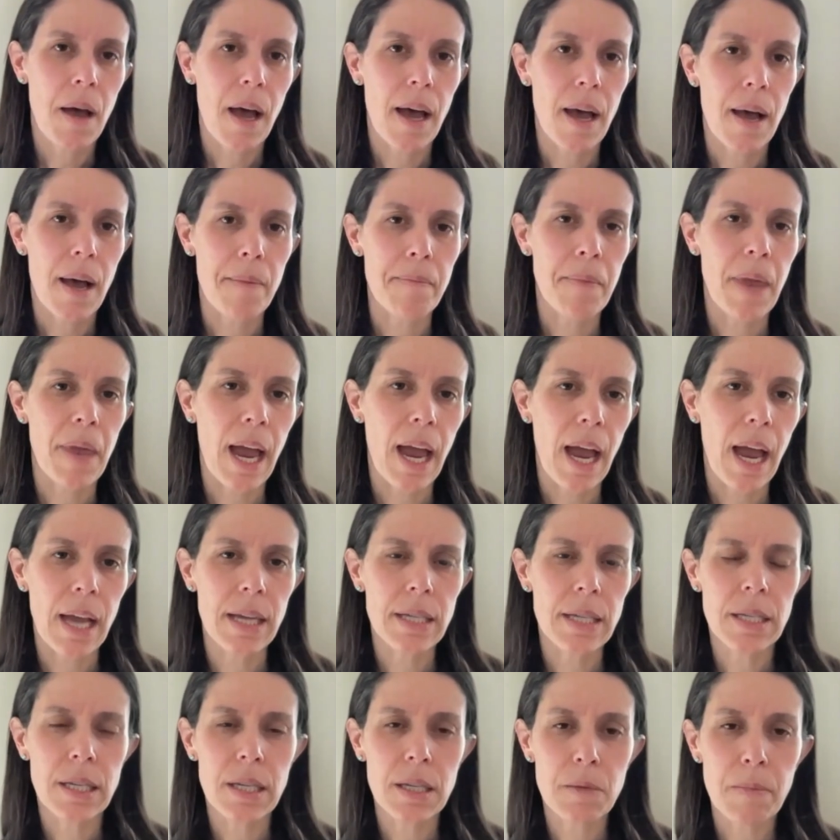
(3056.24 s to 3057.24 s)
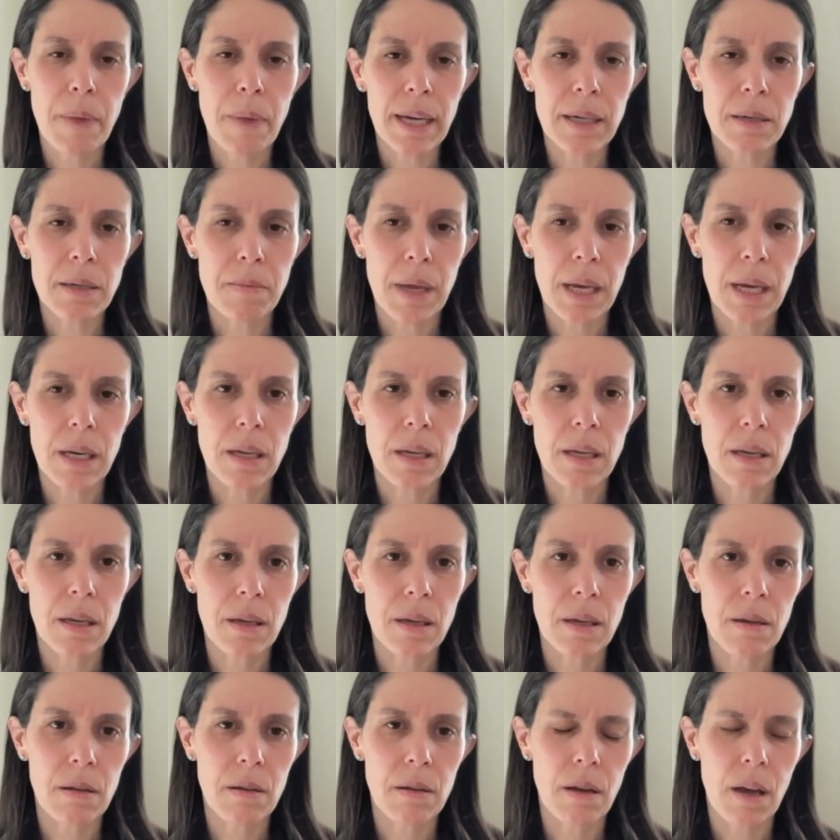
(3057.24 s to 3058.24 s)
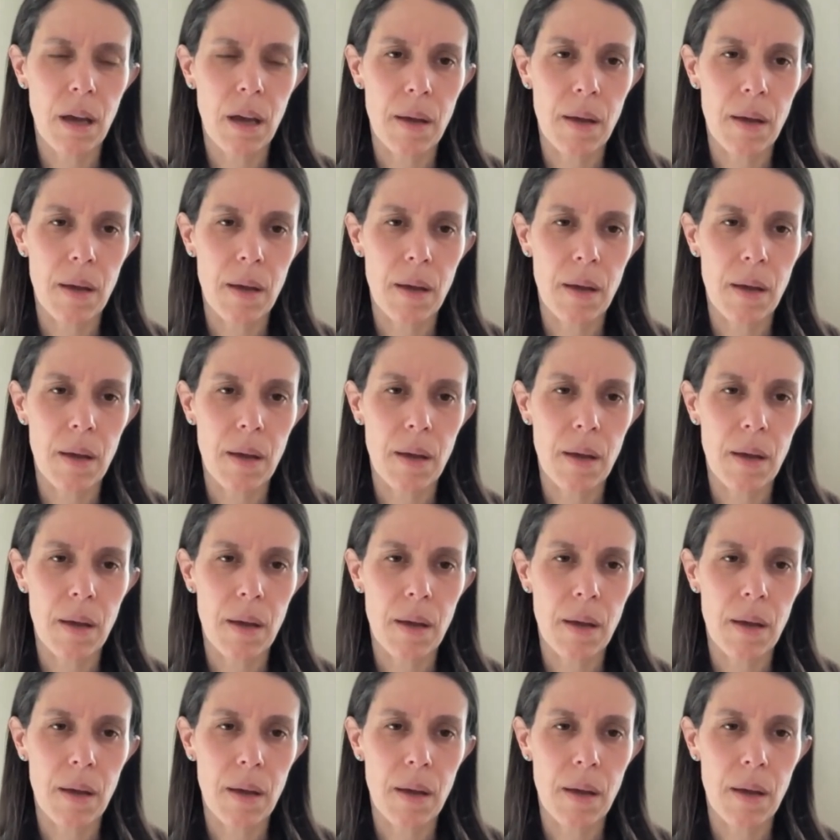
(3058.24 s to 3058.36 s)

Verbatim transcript: I suspect many